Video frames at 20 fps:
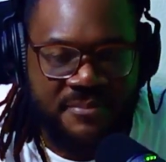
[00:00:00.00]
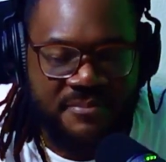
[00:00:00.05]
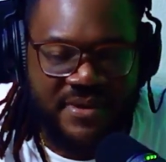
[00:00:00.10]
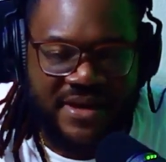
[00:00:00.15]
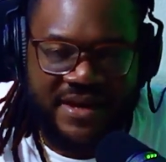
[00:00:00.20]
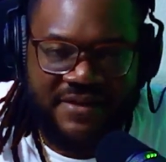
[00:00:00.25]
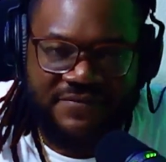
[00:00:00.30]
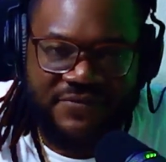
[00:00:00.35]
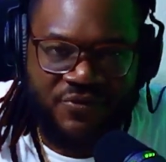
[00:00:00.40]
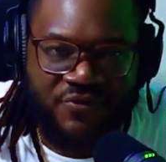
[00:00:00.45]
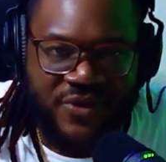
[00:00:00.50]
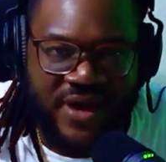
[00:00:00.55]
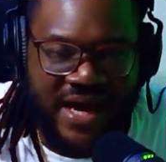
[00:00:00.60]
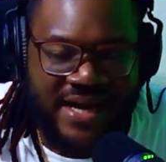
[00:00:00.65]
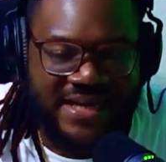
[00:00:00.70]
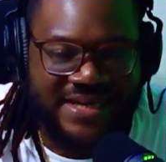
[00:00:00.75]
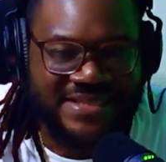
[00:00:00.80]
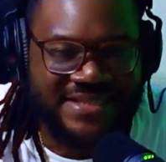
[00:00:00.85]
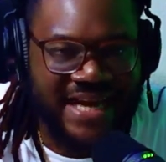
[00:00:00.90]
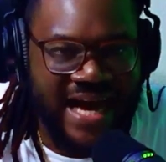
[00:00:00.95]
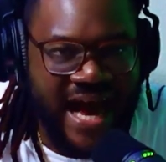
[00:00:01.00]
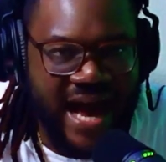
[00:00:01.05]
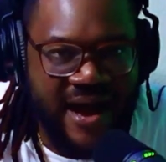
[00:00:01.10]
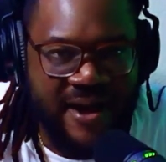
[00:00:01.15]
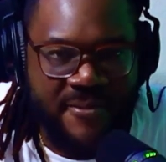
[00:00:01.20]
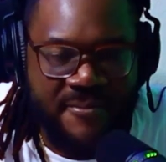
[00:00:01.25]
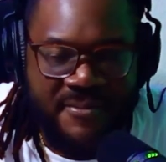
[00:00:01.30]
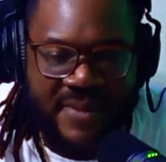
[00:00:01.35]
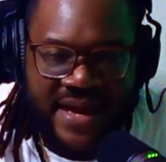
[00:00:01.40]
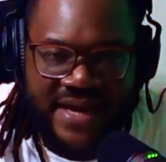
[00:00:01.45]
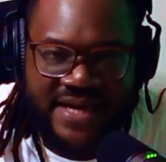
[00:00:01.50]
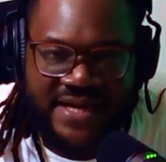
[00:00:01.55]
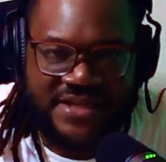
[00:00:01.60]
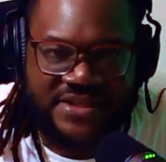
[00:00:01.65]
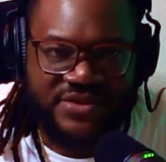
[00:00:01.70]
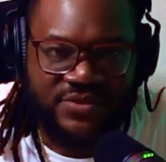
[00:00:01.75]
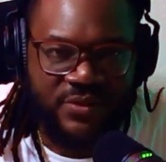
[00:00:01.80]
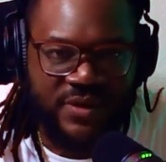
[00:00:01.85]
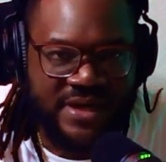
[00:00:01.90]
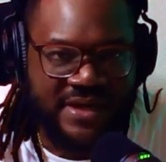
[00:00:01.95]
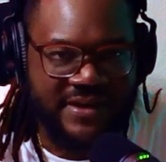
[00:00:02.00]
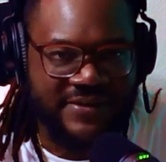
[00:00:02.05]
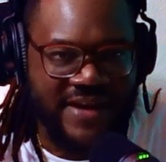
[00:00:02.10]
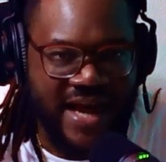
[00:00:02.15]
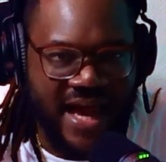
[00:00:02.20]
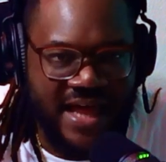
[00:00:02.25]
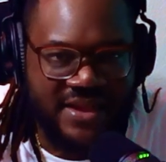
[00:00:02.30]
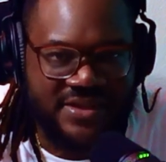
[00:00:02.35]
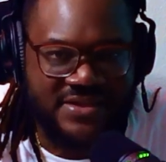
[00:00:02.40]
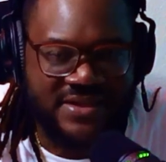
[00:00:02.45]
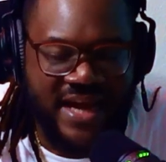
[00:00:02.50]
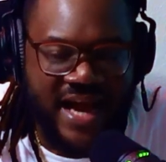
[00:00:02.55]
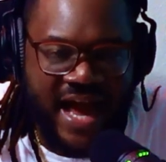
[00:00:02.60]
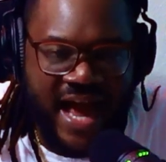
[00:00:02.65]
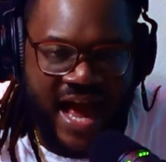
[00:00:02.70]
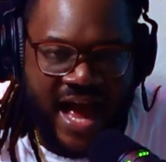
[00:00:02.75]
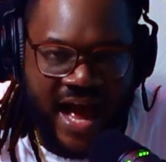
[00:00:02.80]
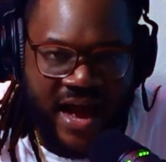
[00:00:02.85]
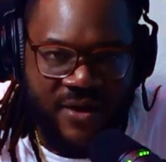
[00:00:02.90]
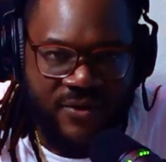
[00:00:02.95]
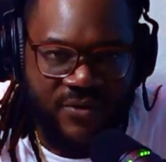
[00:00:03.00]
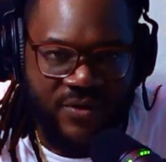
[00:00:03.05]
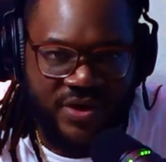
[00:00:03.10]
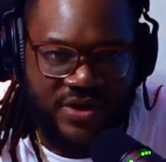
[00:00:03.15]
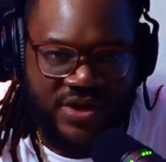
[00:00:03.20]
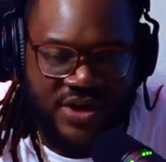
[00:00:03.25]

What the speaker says: But if you got a job making $20 an hour,